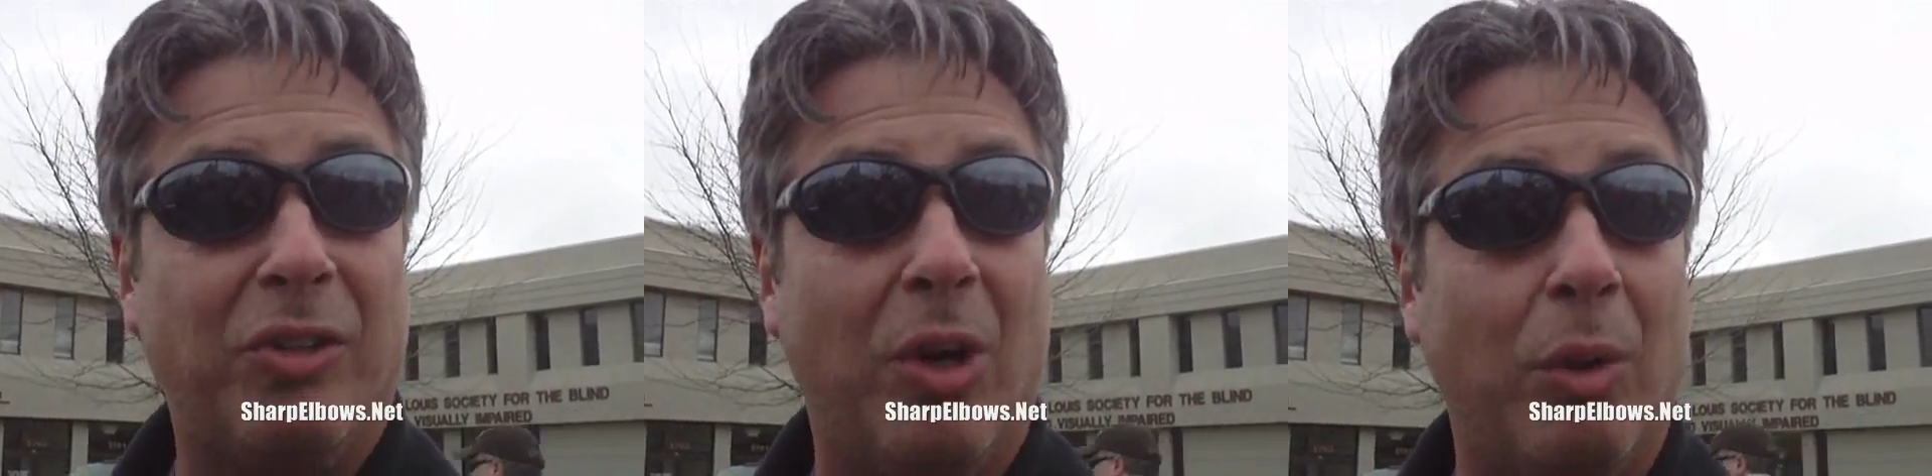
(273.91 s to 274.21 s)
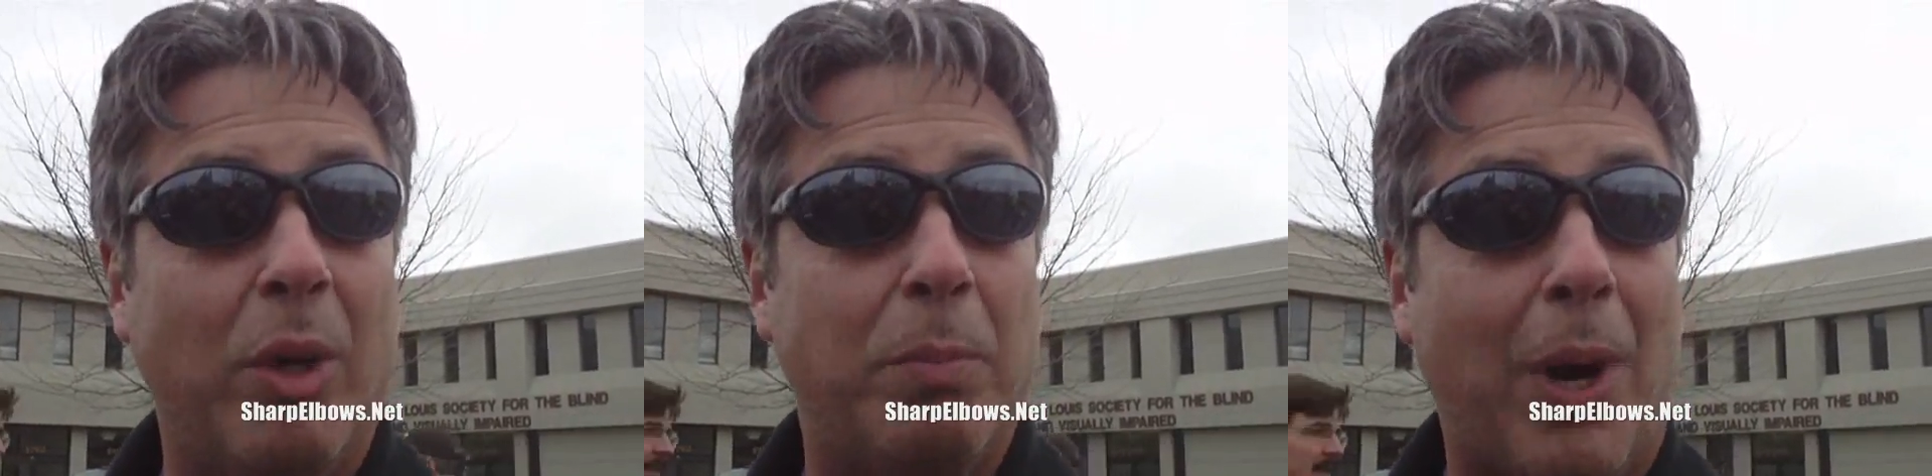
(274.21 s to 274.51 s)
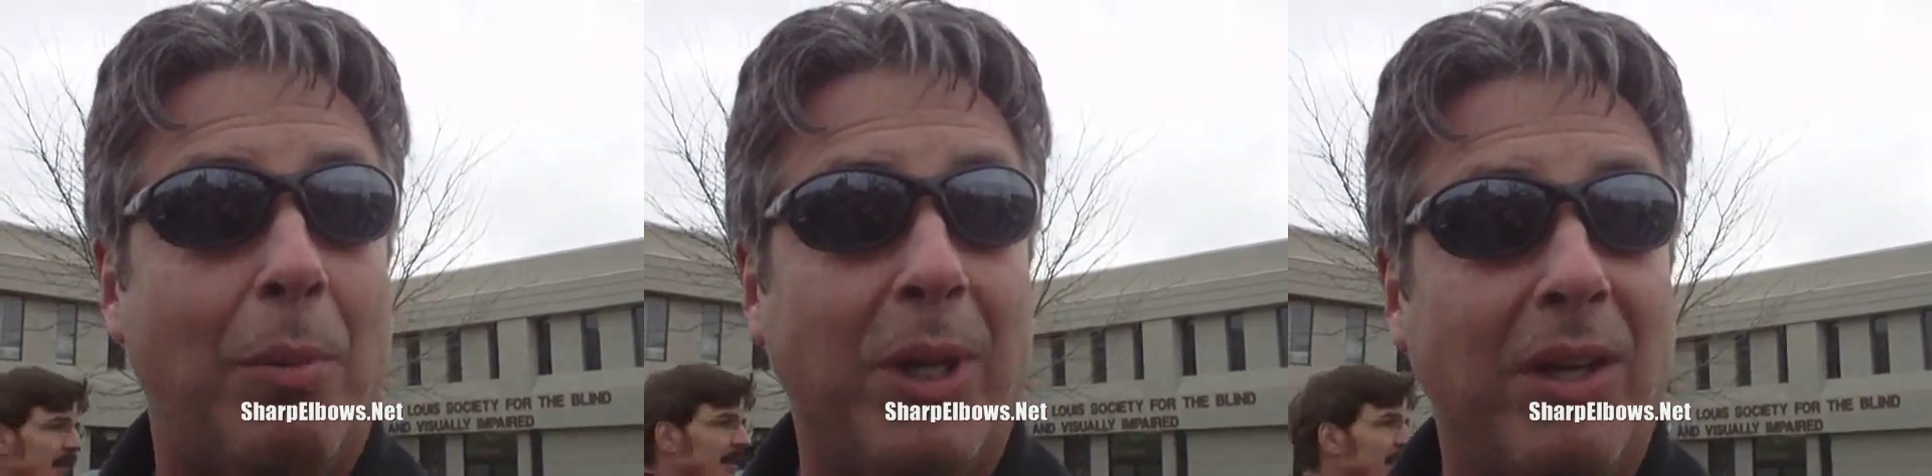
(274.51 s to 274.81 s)
So it would
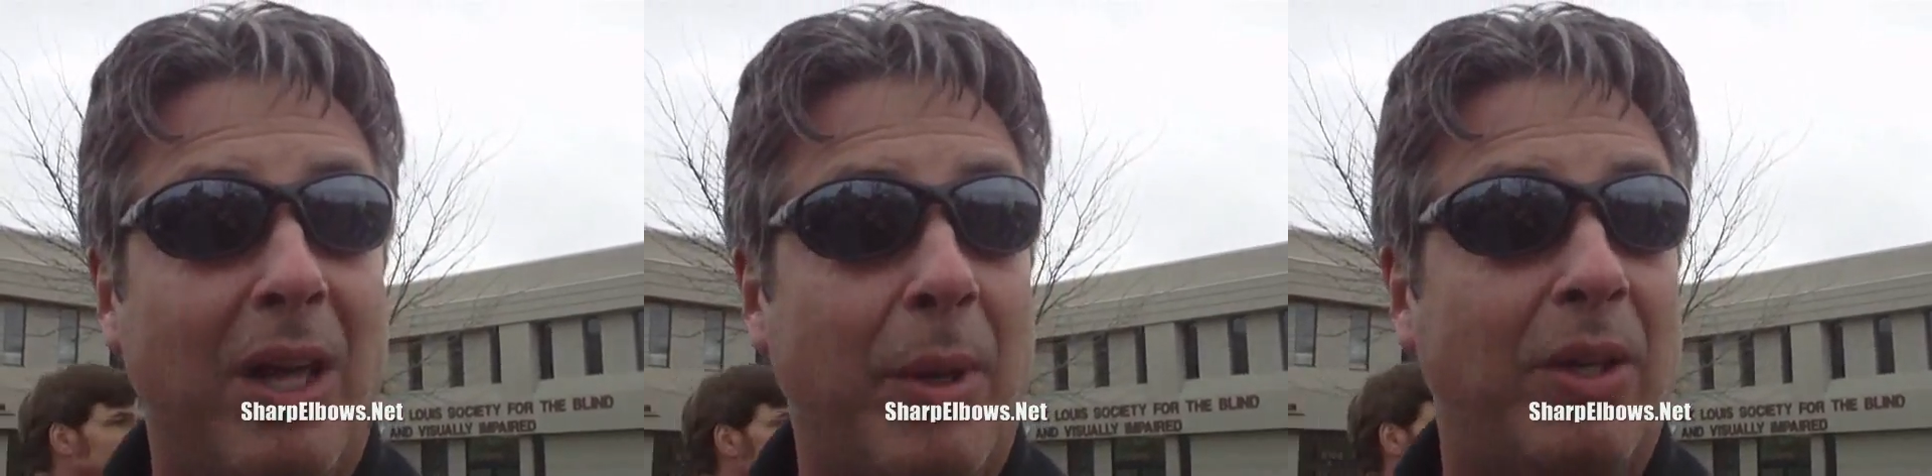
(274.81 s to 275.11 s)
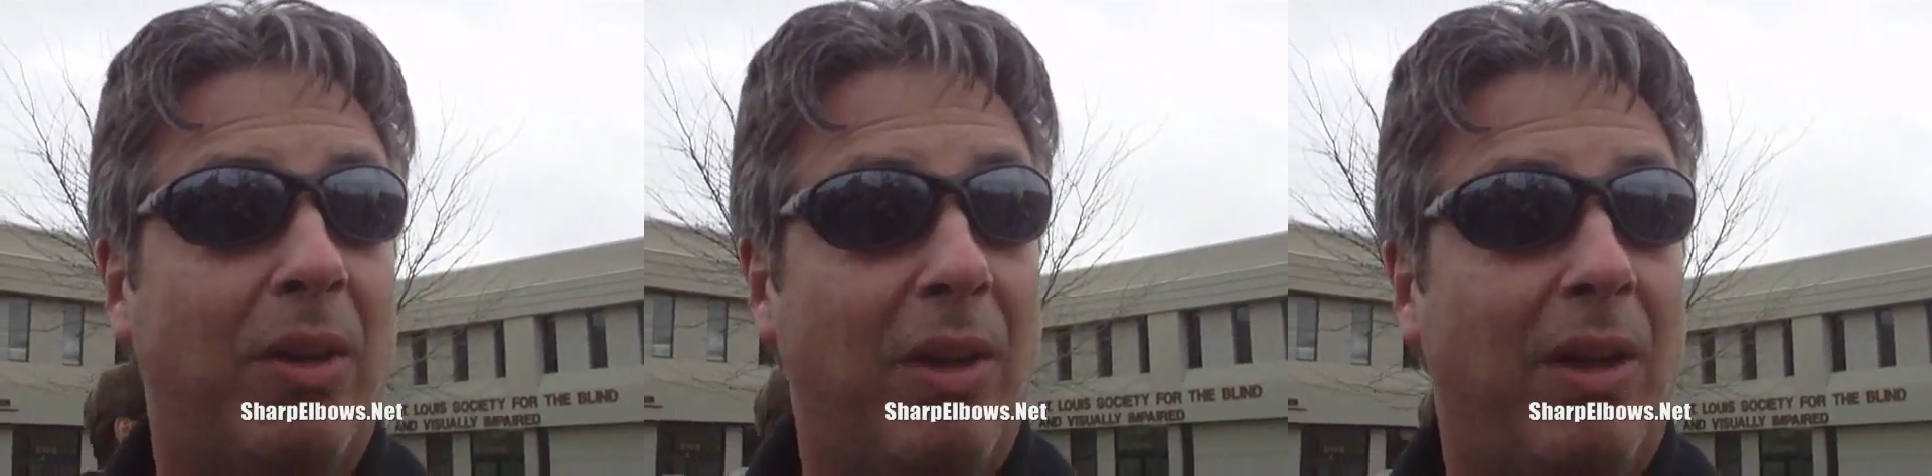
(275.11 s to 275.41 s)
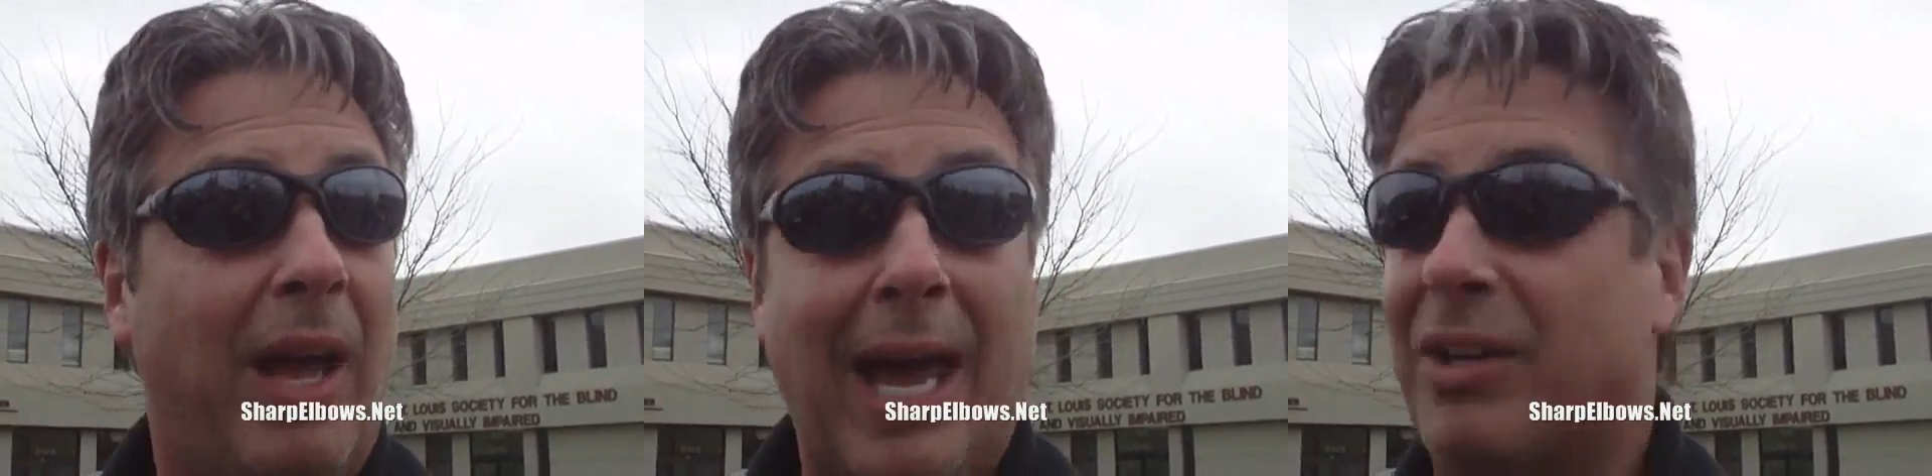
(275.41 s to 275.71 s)
probably limit
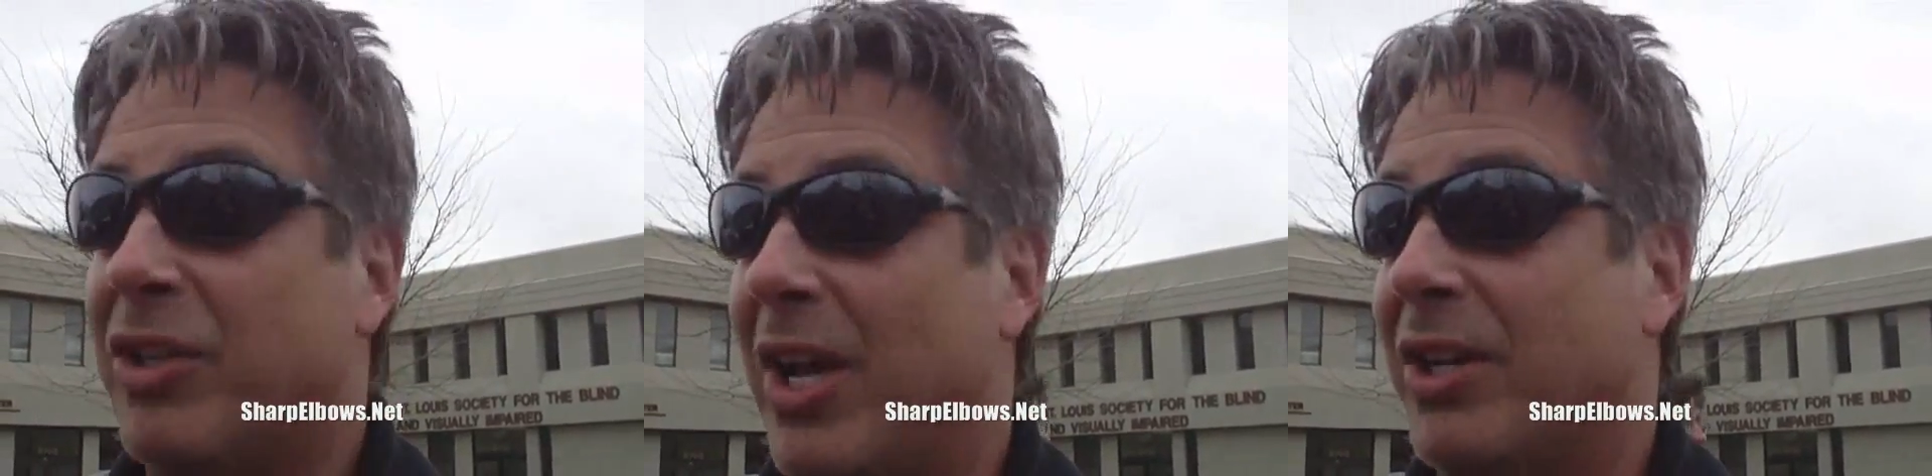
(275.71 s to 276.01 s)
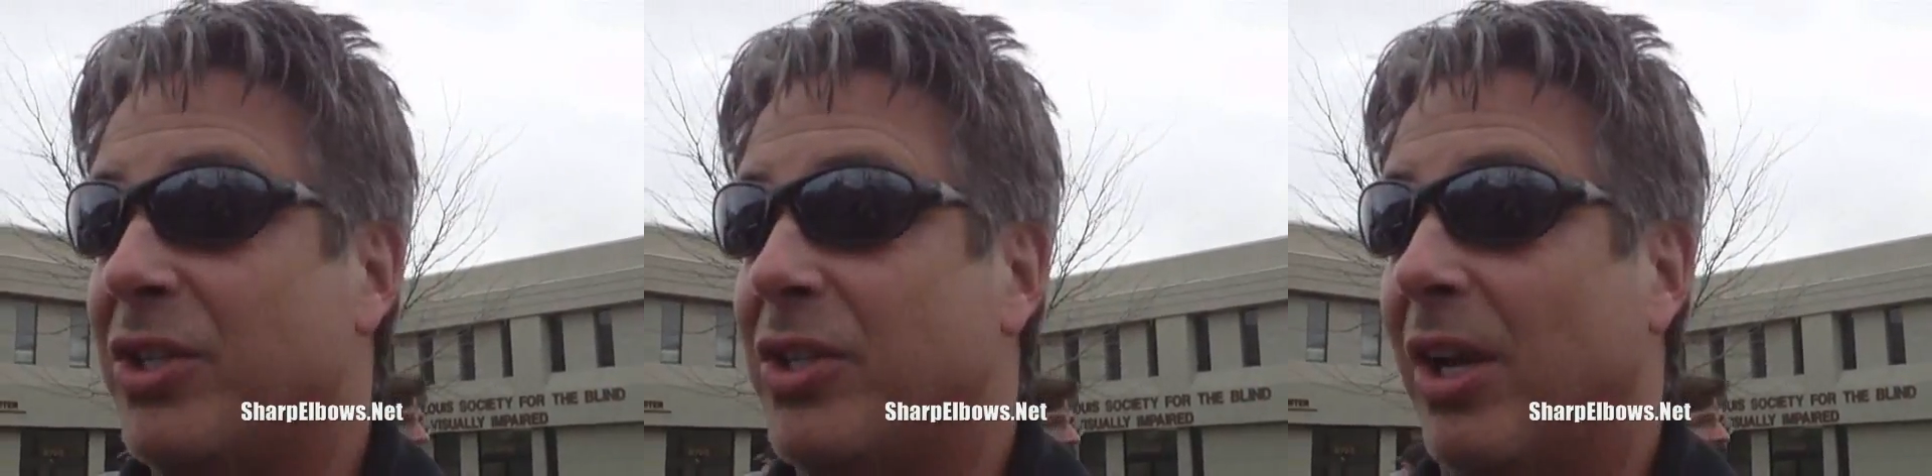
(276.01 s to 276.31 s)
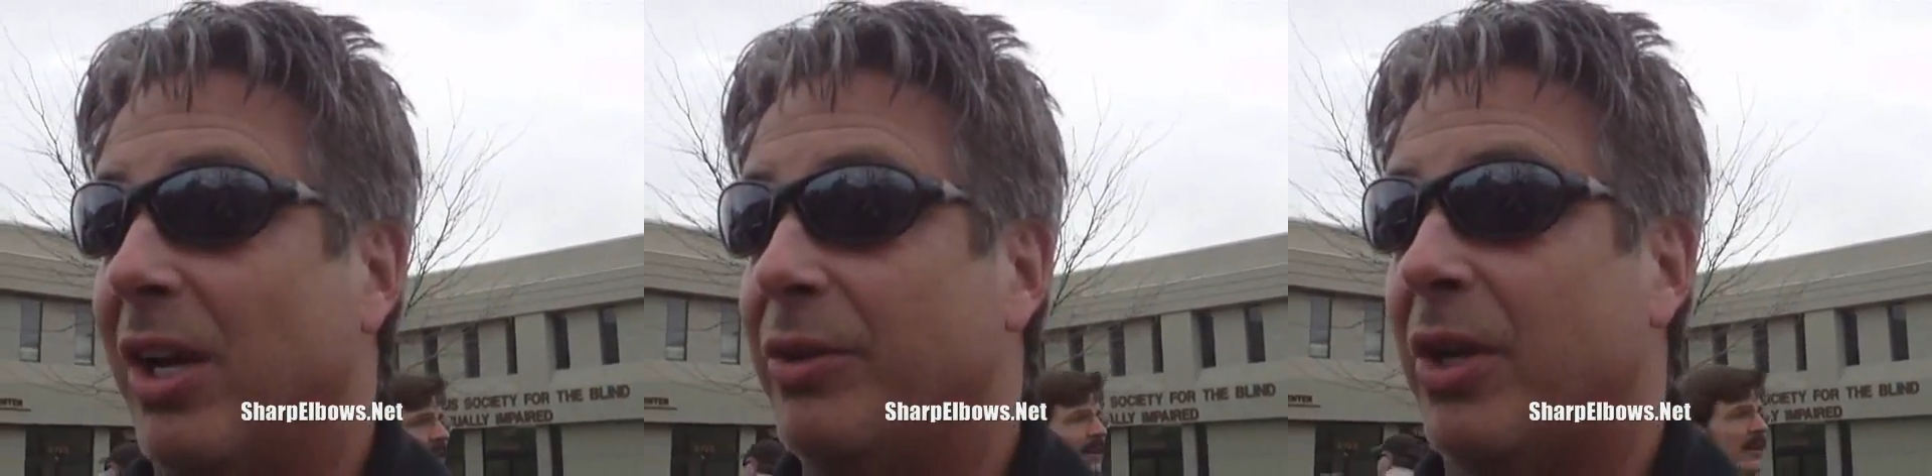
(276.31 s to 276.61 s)
access
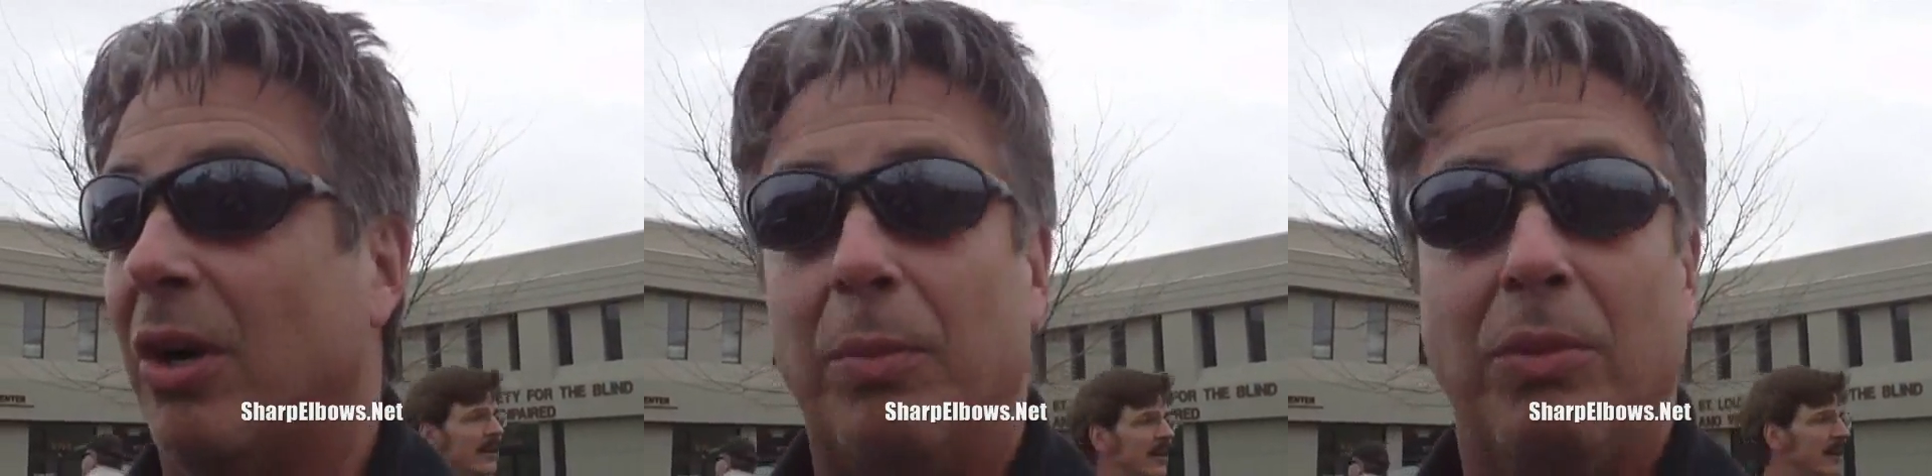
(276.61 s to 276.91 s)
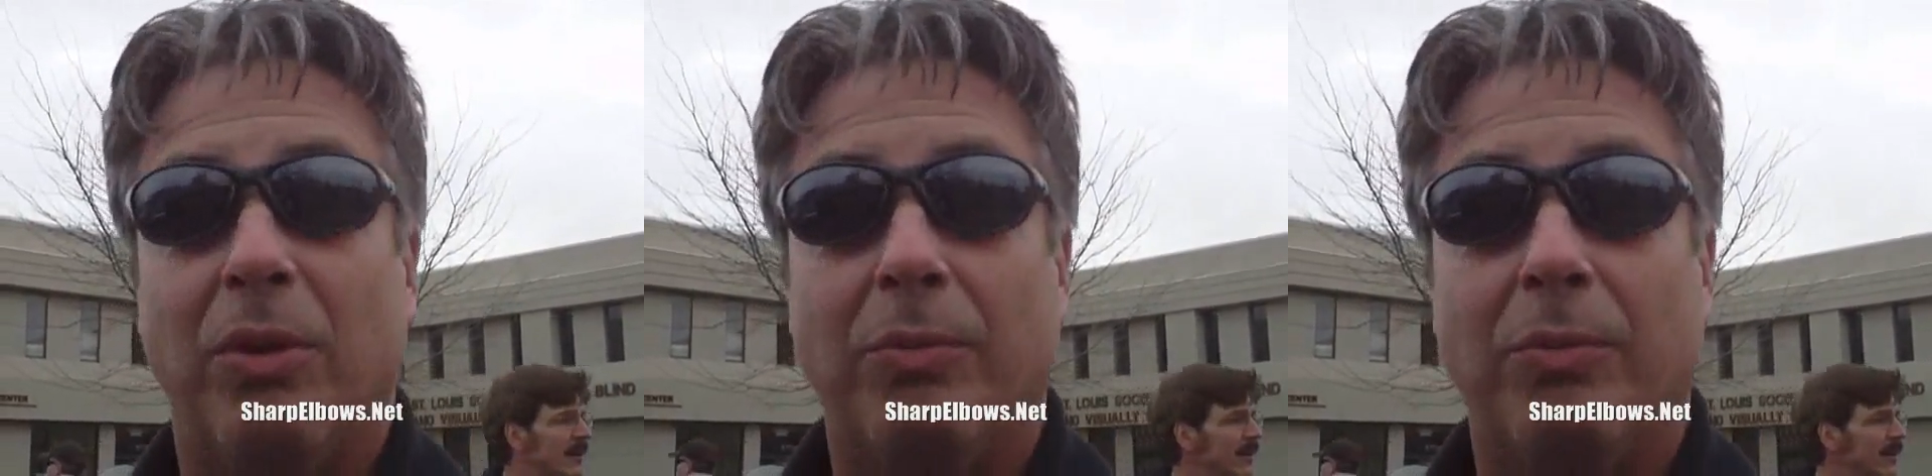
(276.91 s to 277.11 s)
to health care